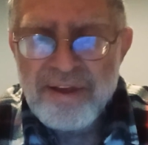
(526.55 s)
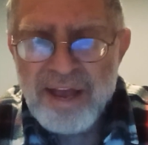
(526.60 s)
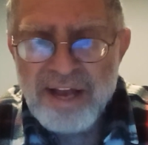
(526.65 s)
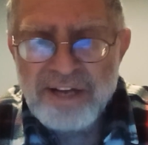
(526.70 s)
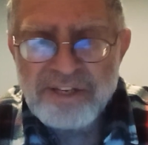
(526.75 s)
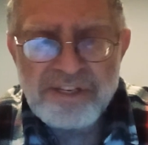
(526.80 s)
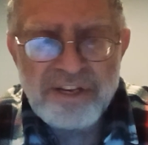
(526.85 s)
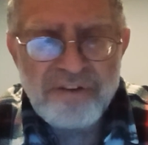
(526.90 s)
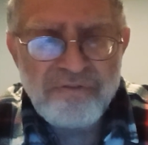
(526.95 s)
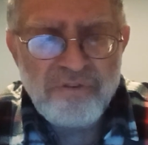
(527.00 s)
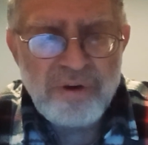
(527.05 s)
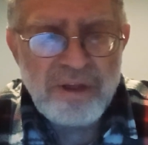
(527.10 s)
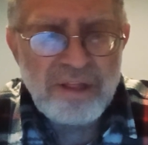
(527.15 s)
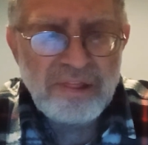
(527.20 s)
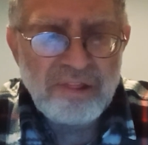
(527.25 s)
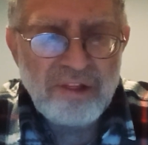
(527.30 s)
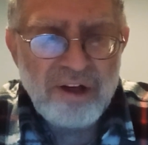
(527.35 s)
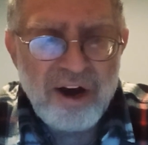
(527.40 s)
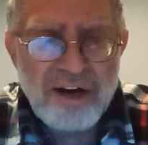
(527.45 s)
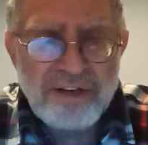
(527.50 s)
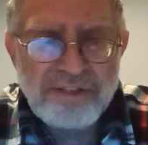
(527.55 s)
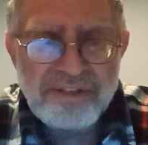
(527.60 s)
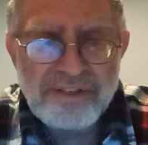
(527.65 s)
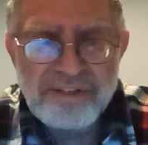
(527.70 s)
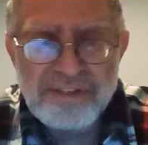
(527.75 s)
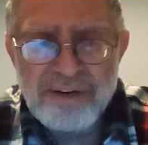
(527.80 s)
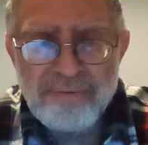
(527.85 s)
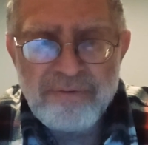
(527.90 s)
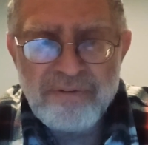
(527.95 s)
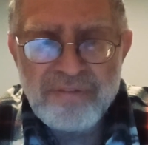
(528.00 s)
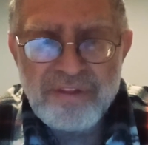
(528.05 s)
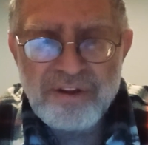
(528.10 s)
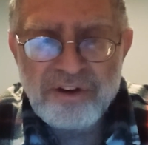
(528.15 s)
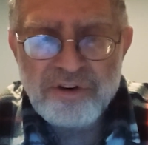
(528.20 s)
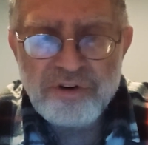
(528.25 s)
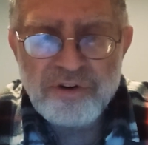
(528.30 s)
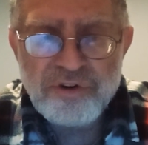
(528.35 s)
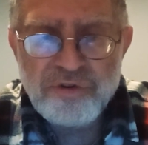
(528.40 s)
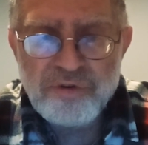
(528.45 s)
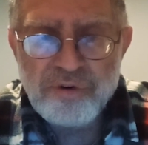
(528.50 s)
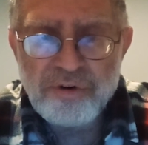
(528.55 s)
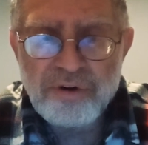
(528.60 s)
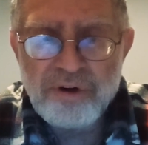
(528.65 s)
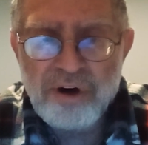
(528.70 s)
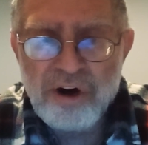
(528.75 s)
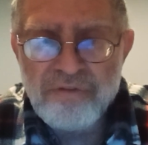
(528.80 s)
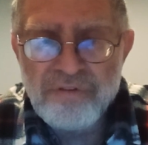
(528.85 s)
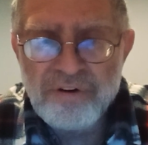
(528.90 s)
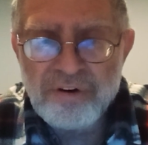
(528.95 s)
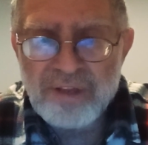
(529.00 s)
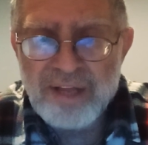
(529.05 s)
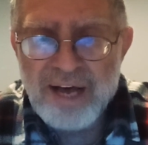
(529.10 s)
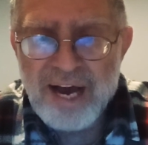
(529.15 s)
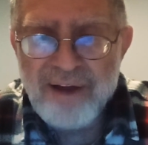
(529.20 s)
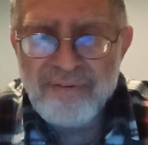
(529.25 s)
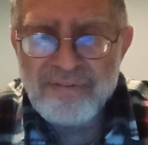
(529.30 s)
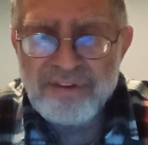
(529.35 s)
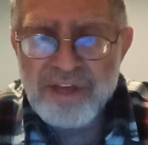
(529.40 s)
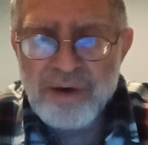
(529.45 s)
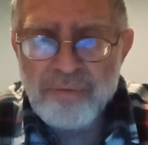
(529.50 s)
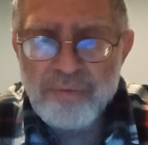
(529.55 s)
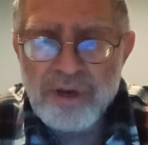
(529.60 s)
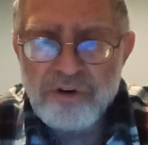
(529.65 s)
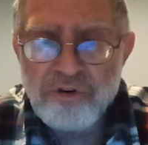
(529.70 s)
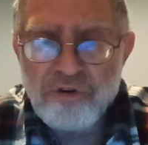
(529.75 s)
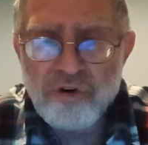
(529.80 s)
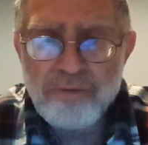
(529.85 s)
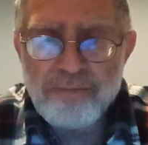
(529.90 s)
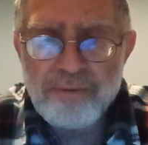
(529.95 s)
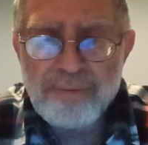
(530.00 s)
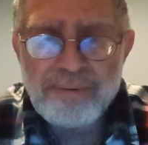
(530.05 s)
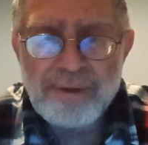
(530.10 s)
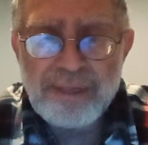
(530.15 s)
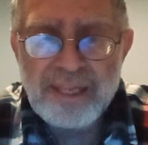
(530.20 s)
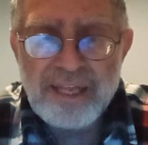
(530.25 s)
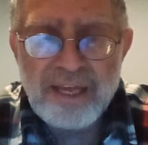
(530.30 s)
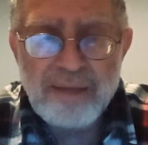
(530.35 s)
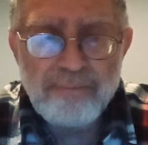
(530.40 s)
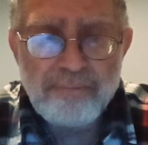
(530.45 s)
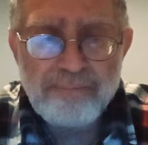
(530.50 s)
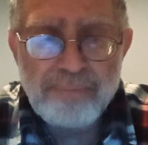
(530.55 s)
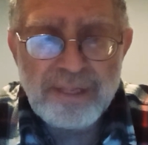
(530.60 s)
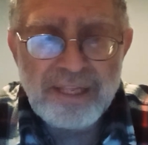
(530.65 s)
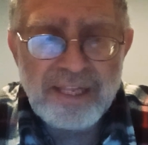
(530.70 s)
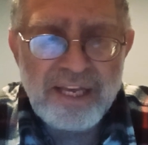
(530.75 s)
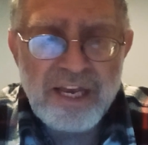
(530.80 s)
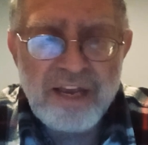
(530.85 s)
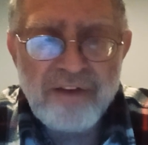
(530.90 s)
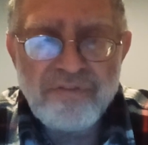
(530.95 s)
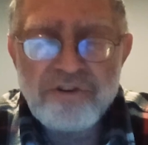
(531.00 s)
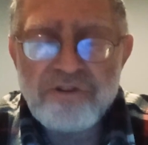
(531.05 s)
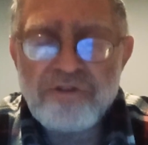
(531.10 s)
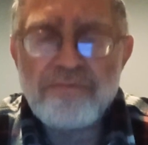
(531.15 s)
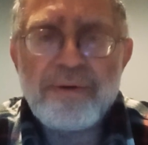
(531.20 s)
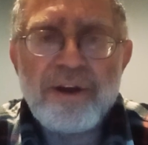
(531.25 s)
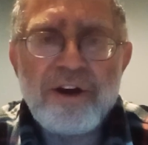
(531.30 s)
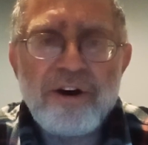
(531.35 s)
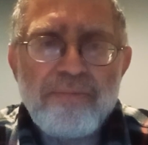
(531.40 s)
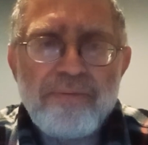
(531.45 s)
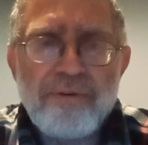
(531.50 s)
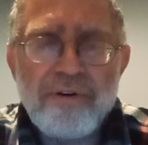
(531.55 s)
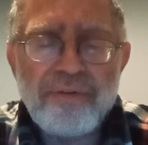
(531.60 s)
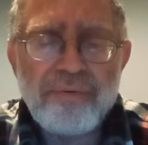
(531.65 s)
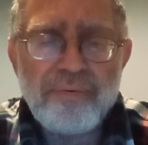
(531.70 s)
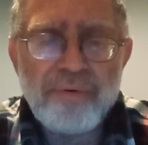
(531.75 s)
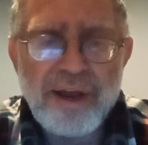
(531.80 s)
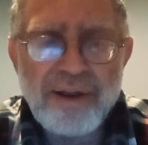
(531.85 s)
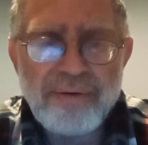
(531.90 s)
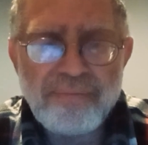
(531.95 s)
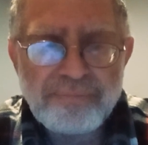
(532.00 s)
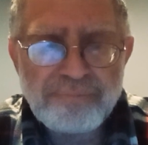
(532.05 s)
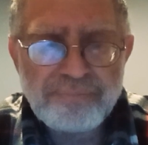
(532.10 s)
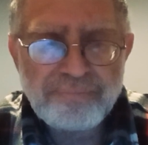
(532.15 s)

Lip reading: as if we lost some of the control over lives that we normally believe to be our birthright.